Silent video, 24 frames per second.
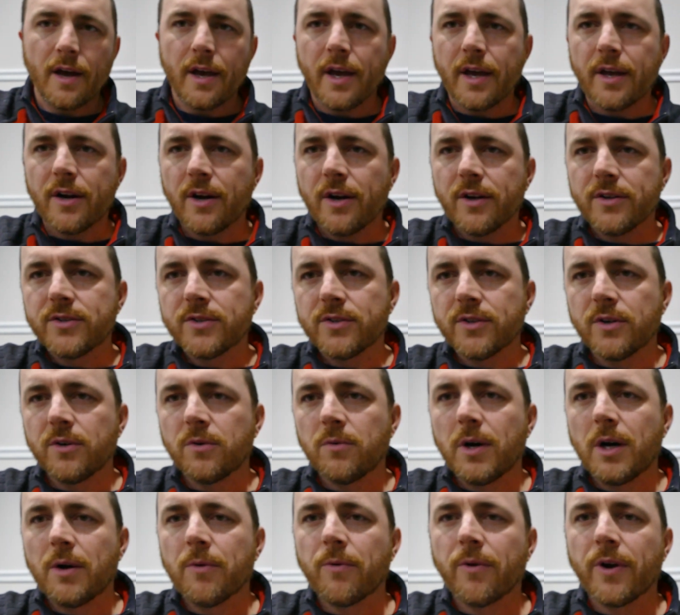And also,
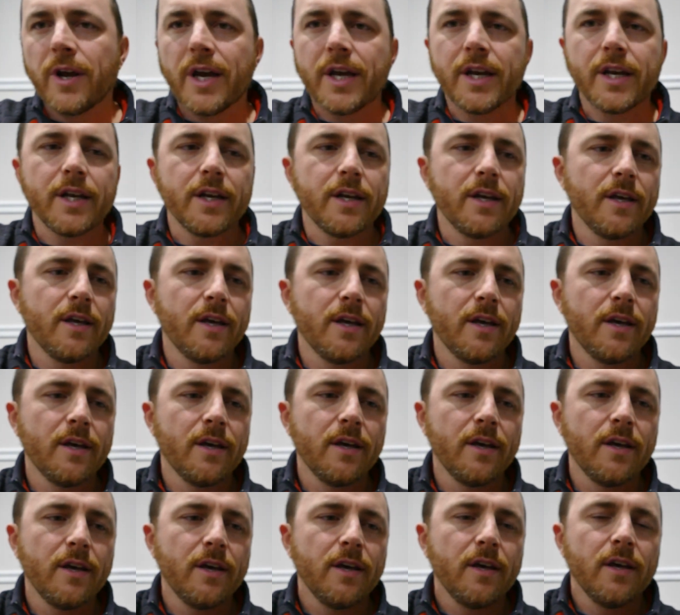while we're at it,
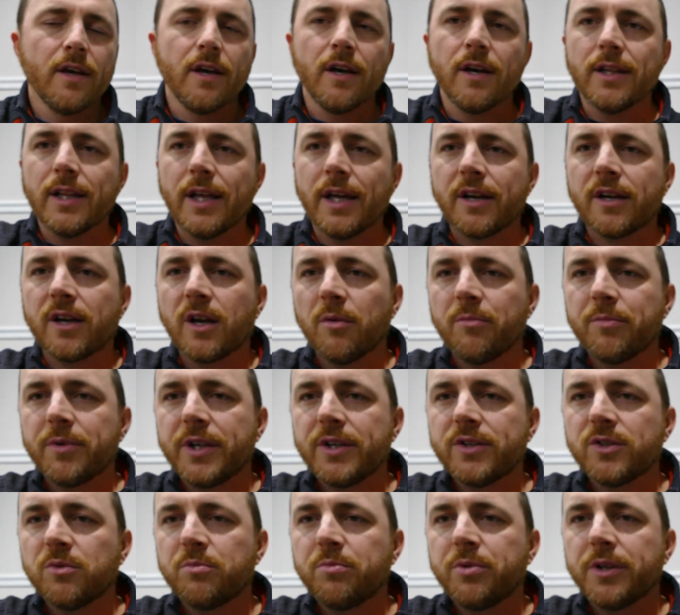a lot of
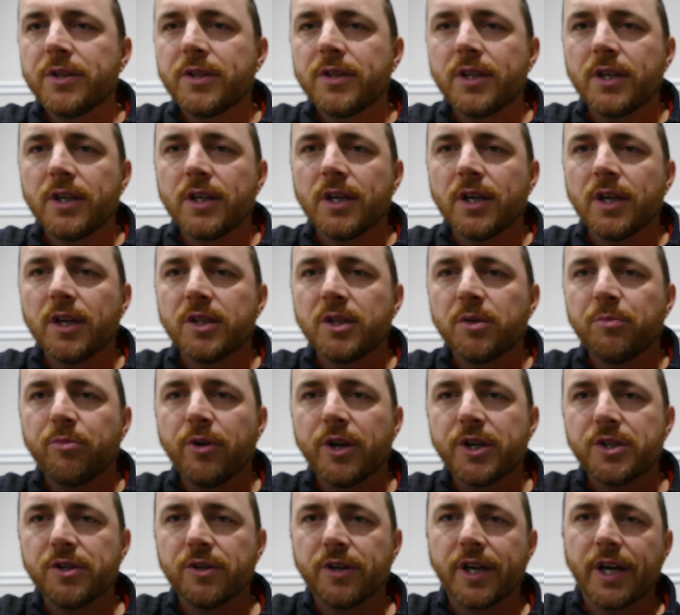companies will put the
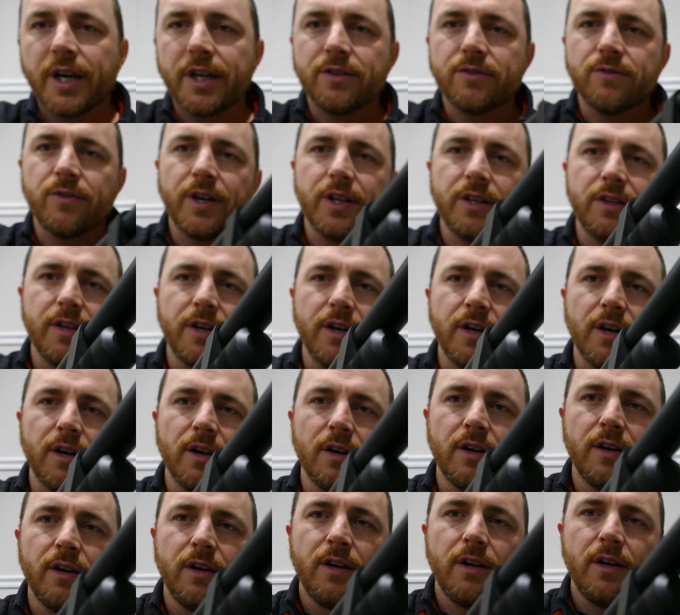pressure gauge right there,
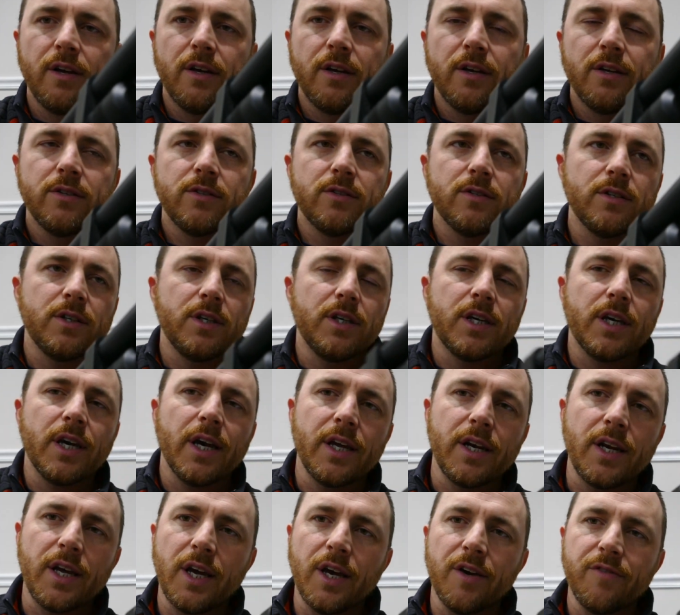so that you
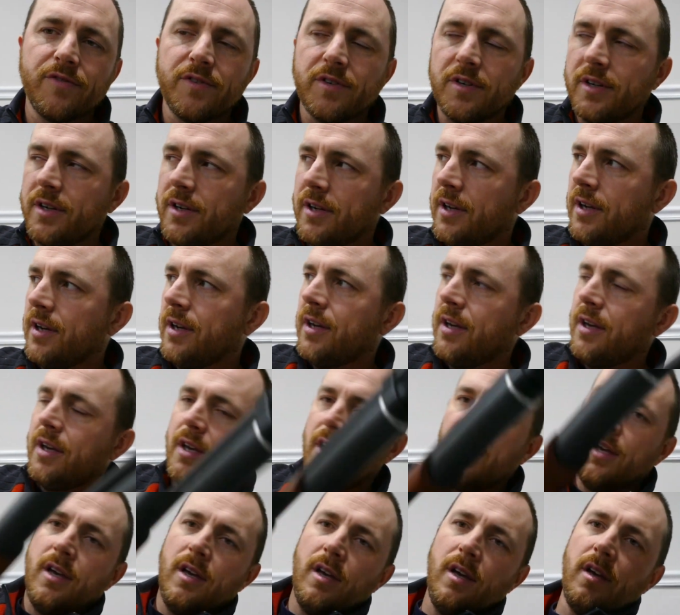kind of have to,
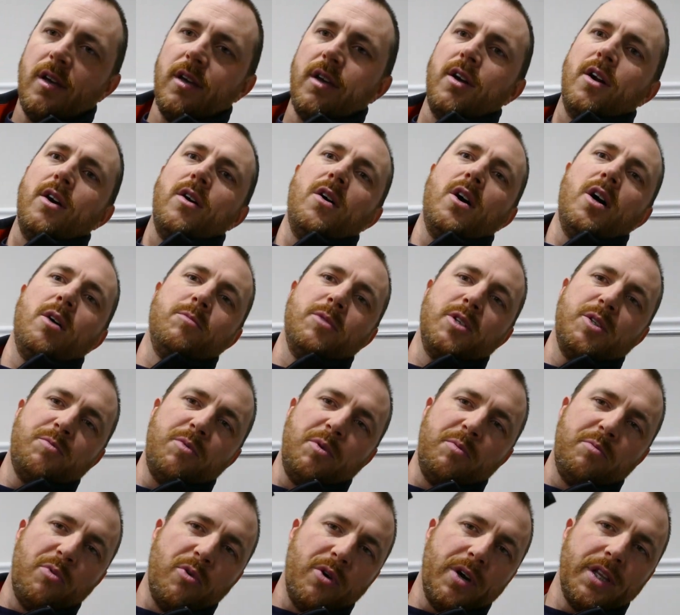almost be
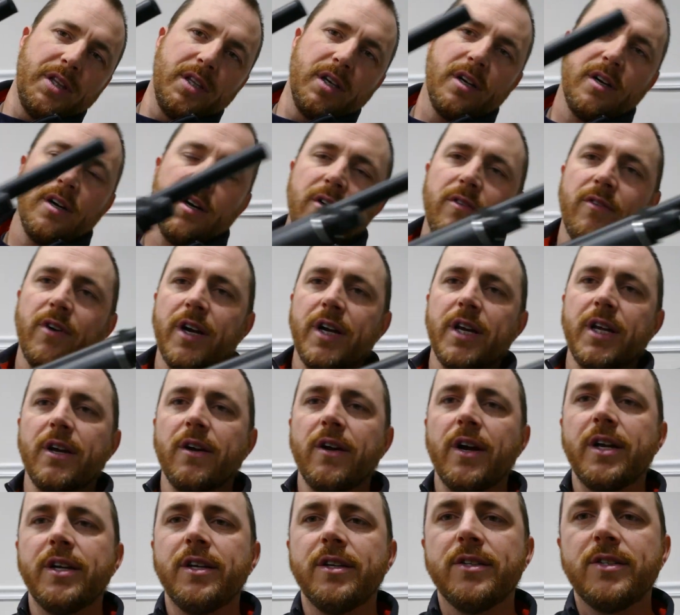pointing the gun right at your
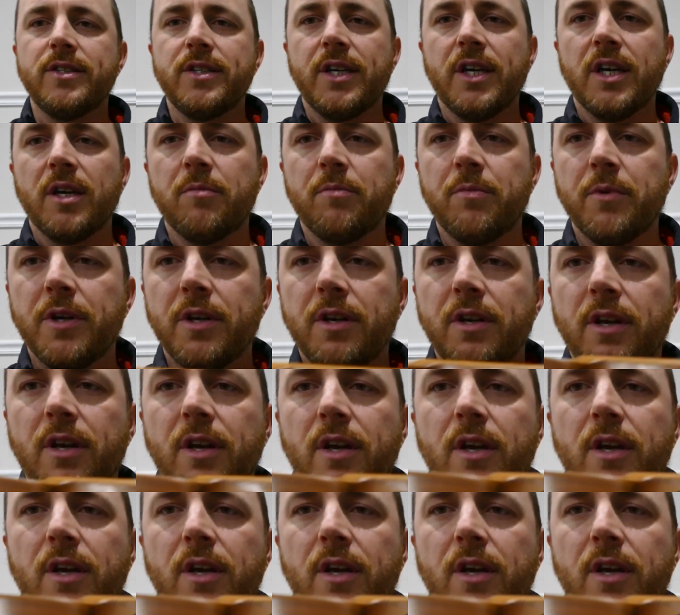head to see it. But